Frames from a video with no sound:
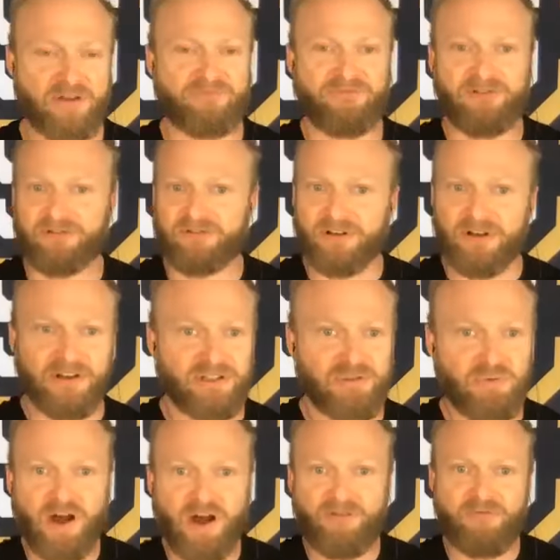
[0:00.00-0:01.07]
for
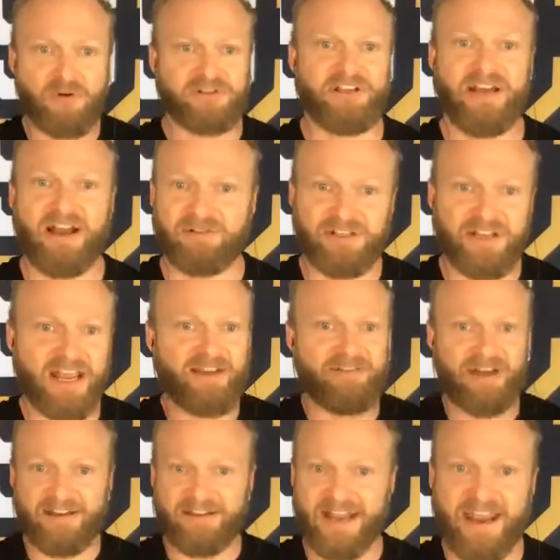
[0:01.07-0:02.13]
12, 14 hours a
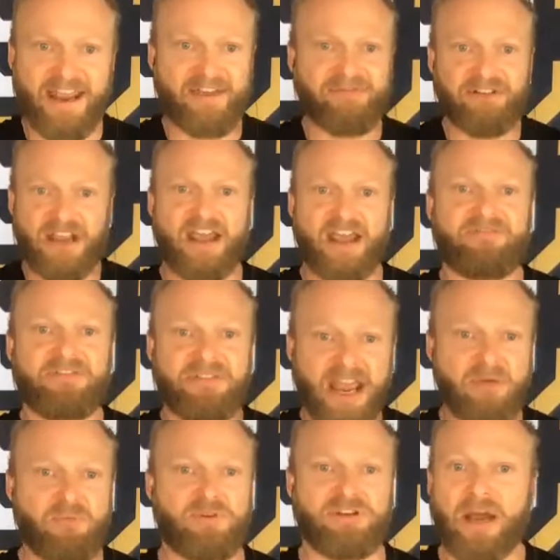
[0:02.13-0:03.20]
day, day after day after
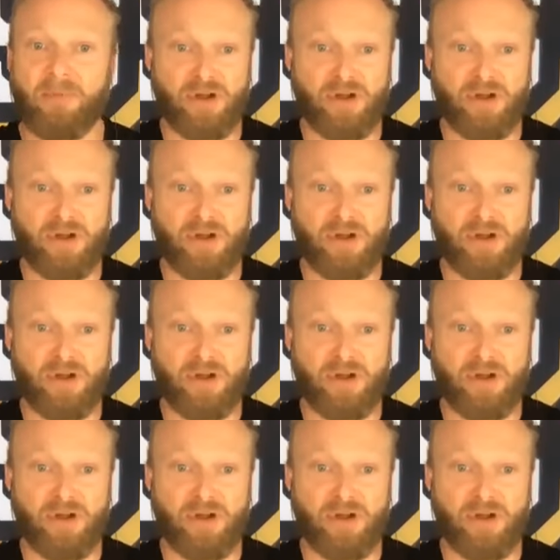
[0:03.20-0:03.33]
day, which I would